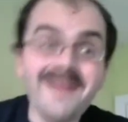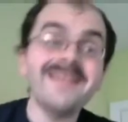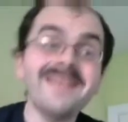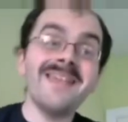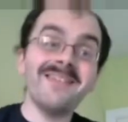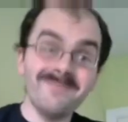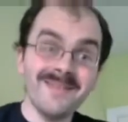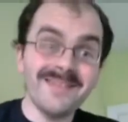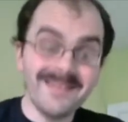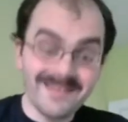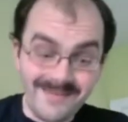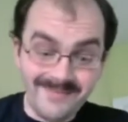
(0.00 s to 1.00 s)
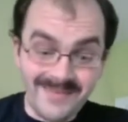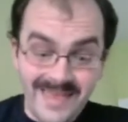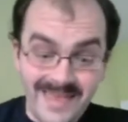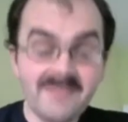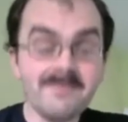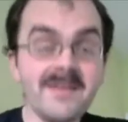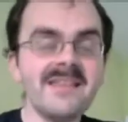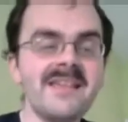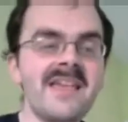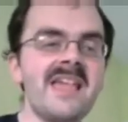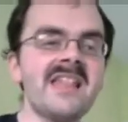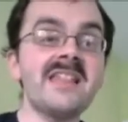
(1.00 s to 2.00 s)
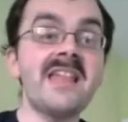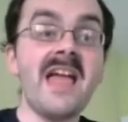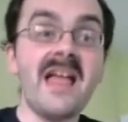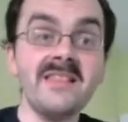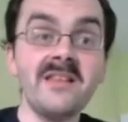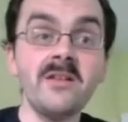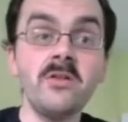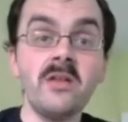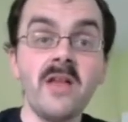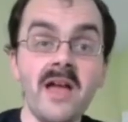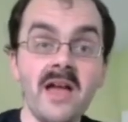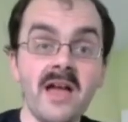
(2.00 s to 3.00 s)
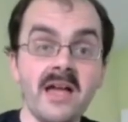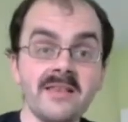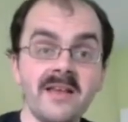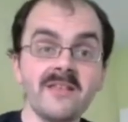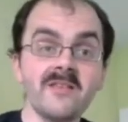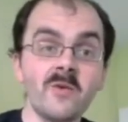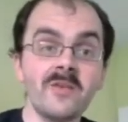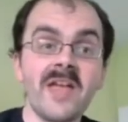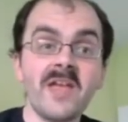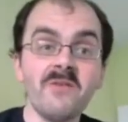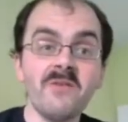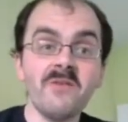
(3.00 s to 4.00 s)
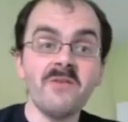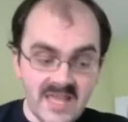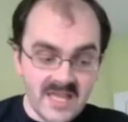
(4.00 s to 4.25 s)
is missing something. He's missing his little dinosaur-like feet.